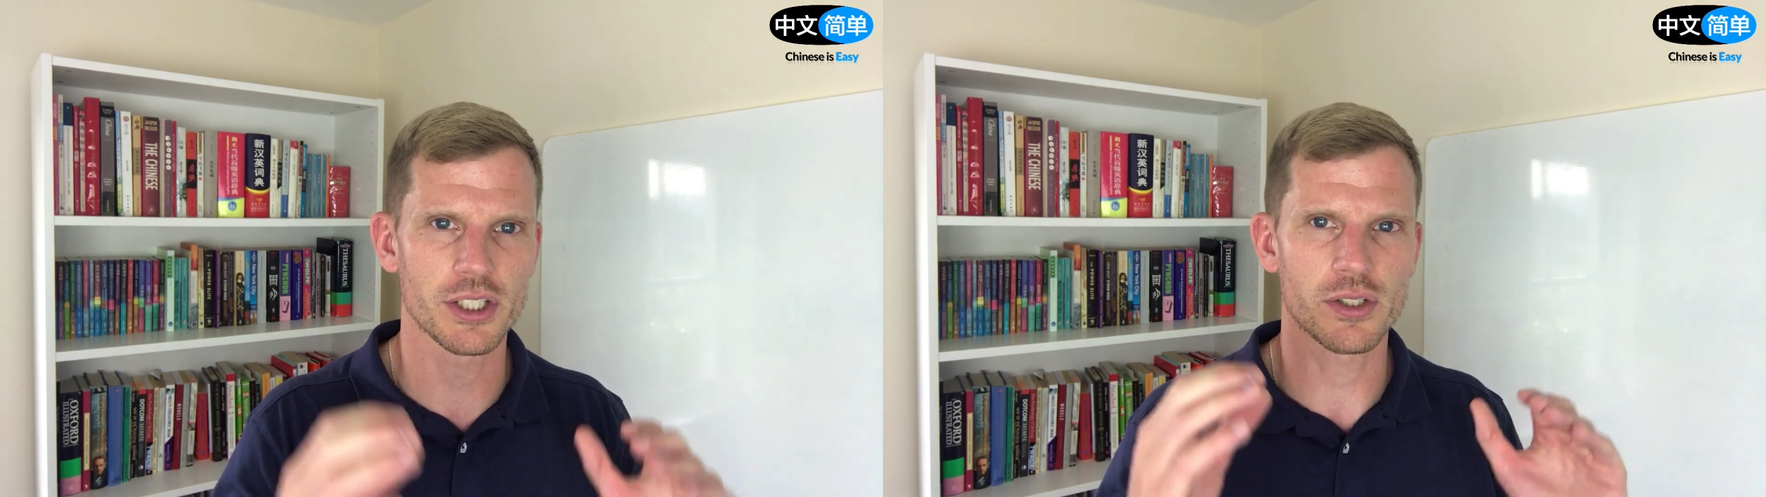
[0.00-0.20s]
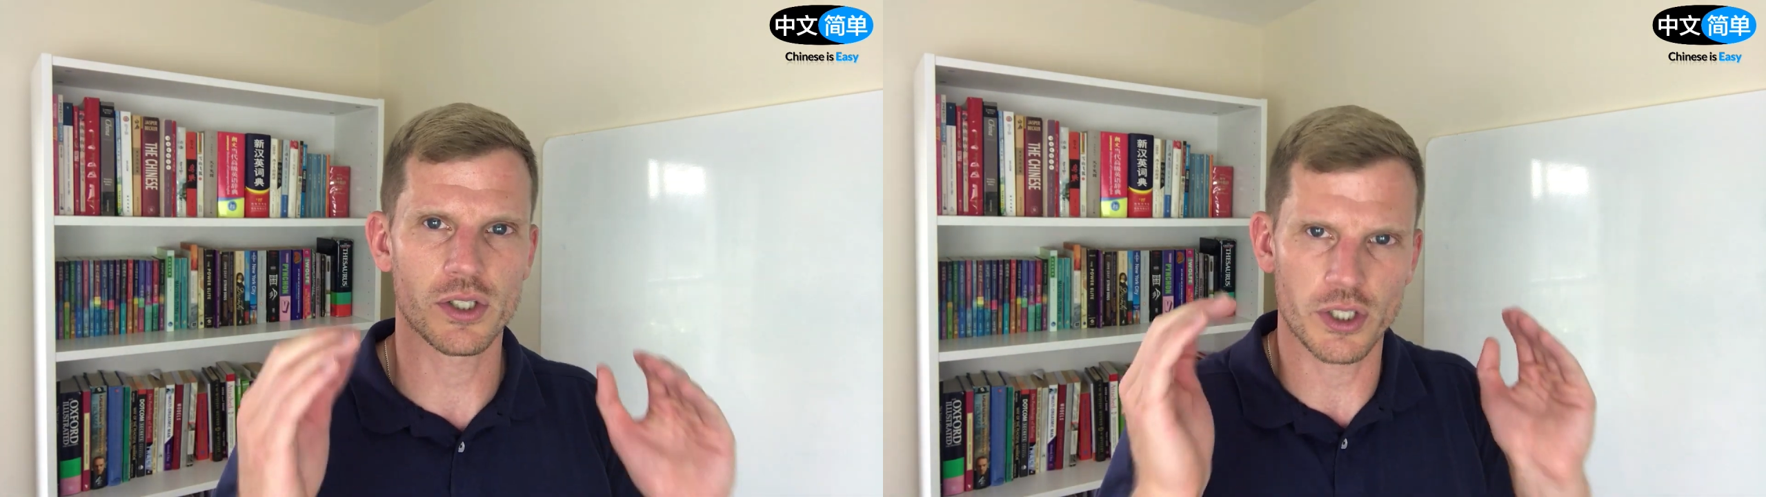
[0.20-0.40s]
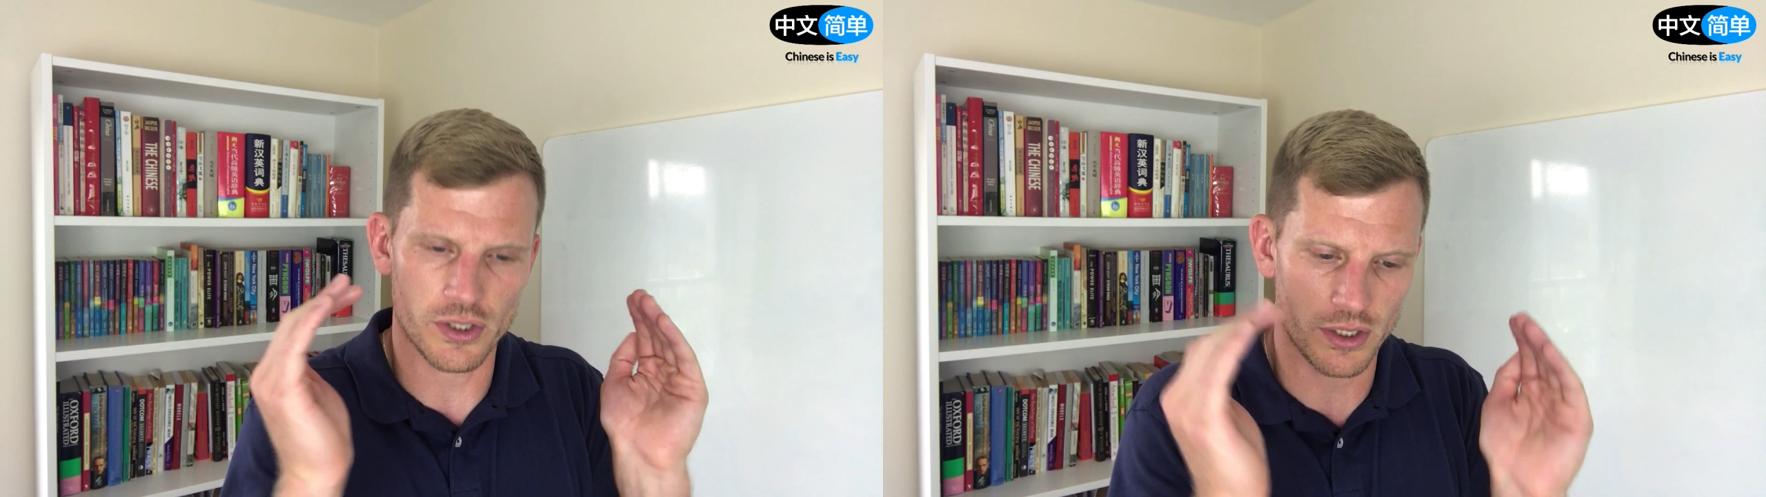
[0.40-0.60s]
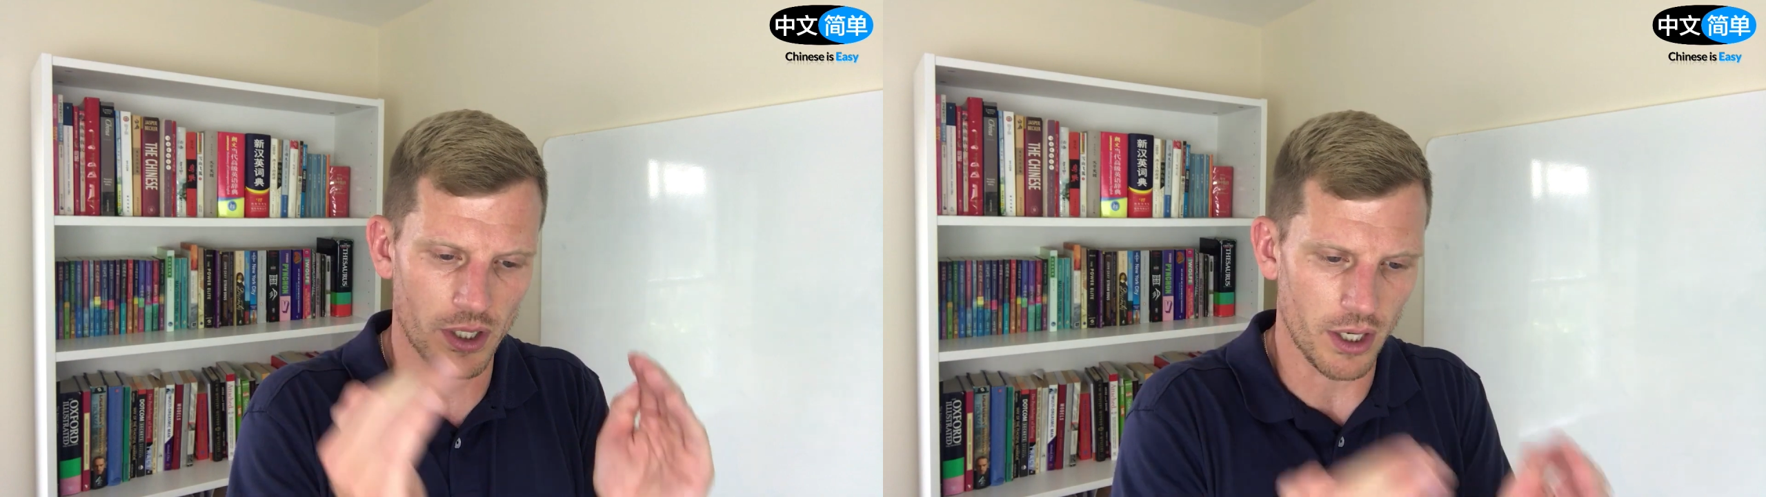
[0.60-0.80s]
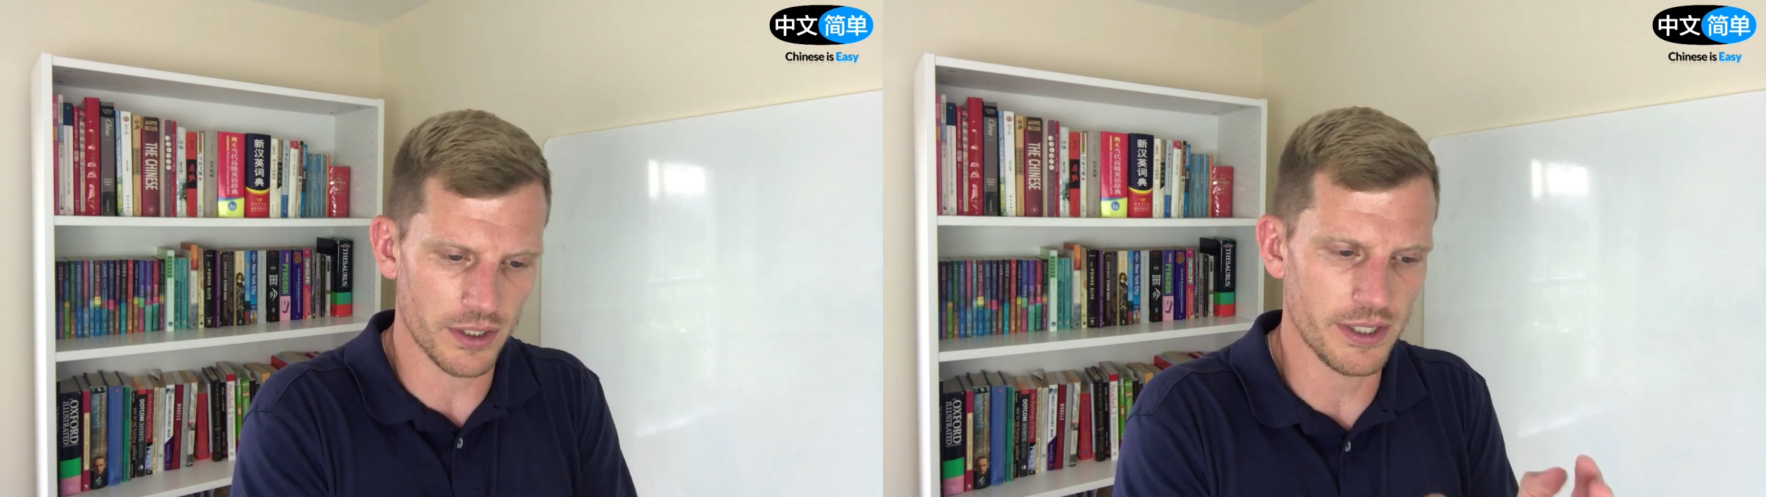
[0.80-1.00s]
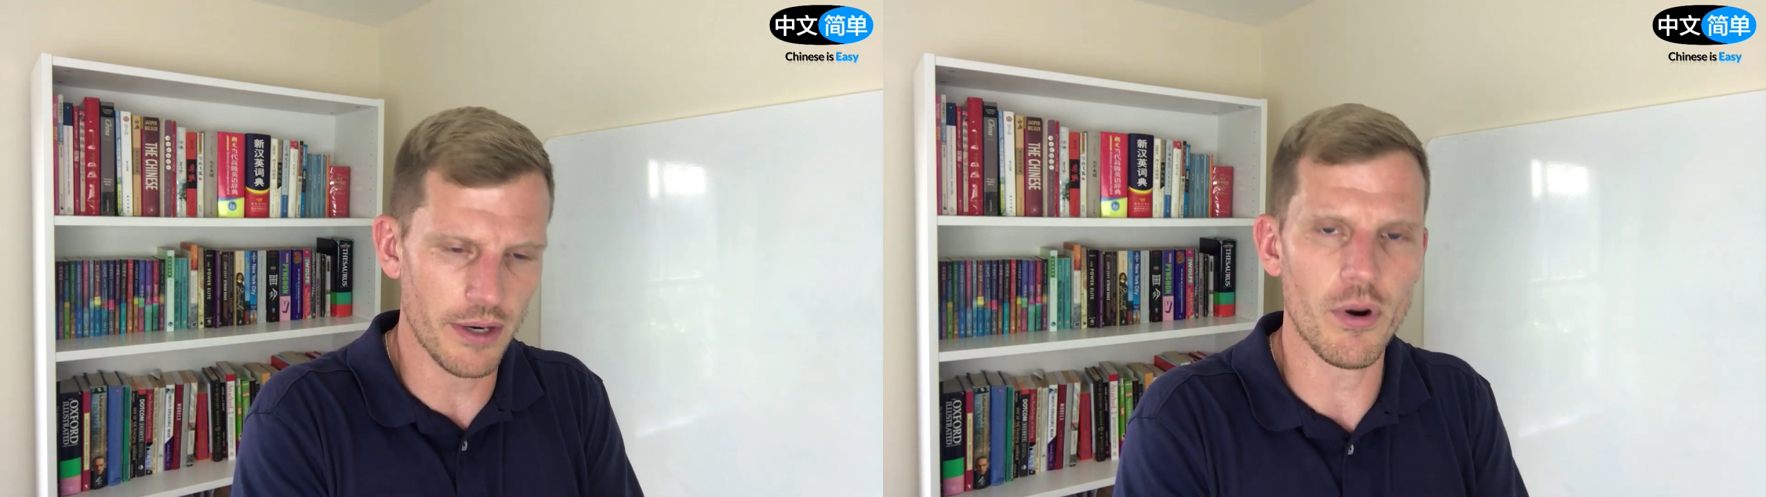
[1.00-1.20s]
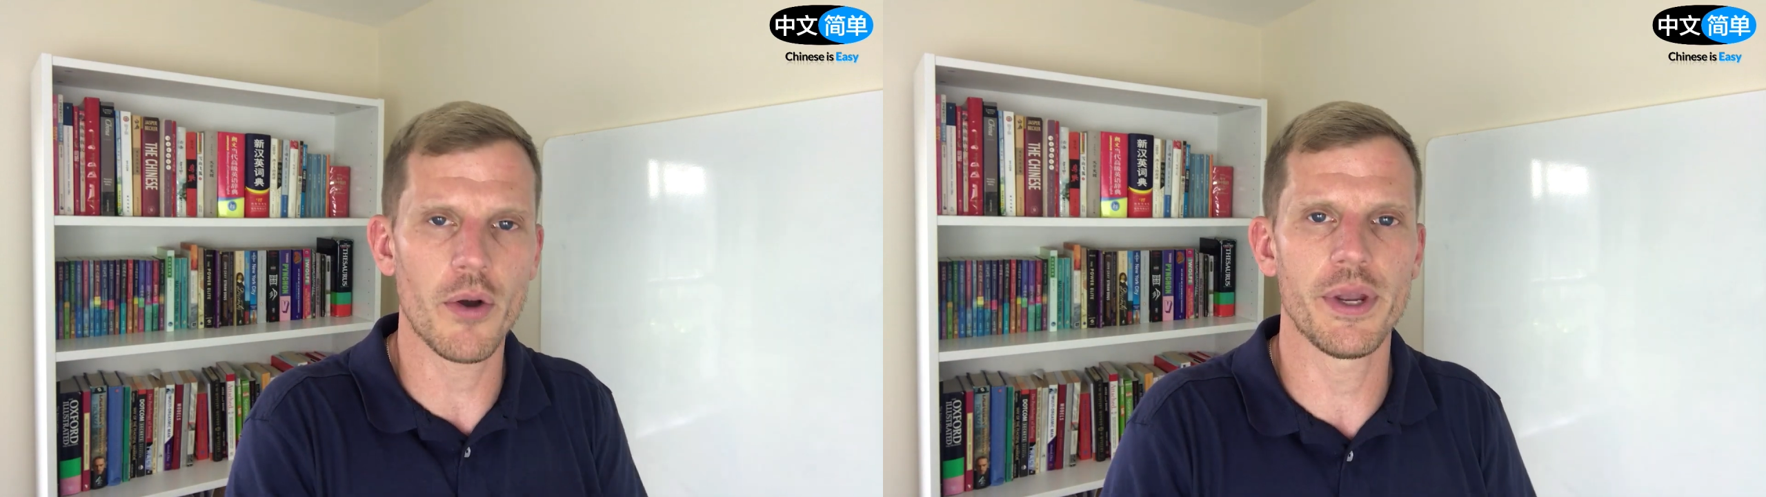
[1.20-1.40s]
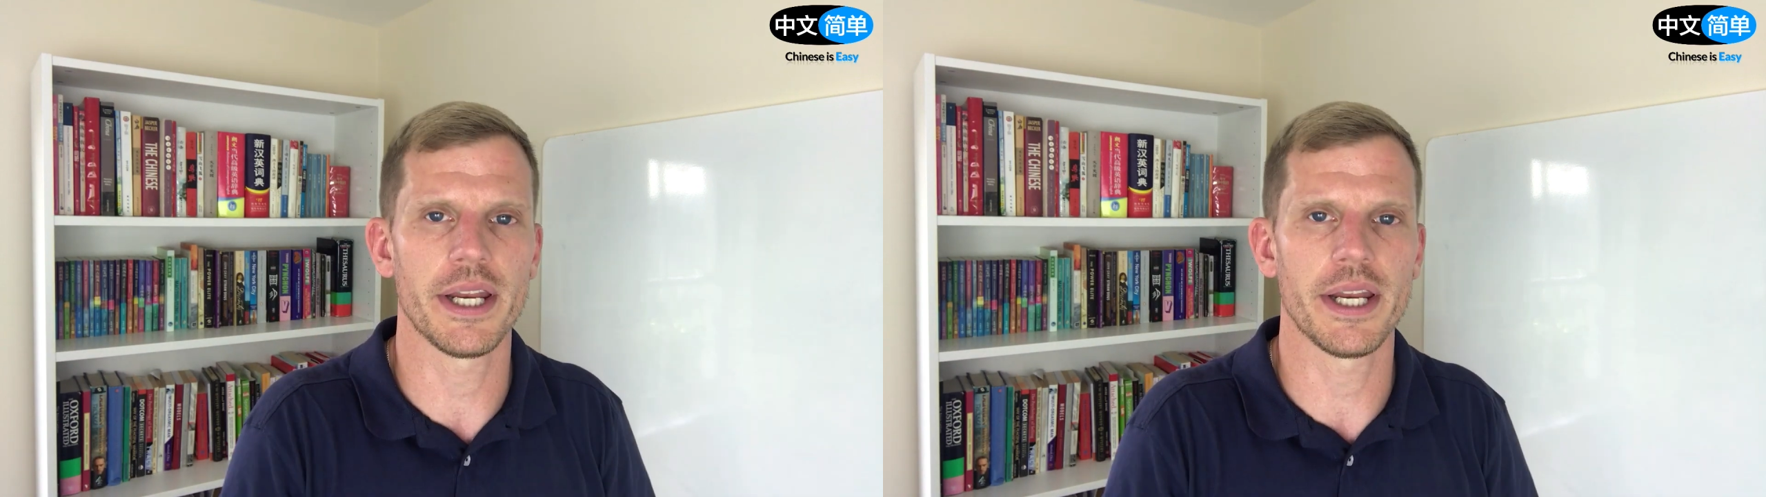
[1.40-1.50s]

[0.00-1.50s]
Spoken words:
Just zero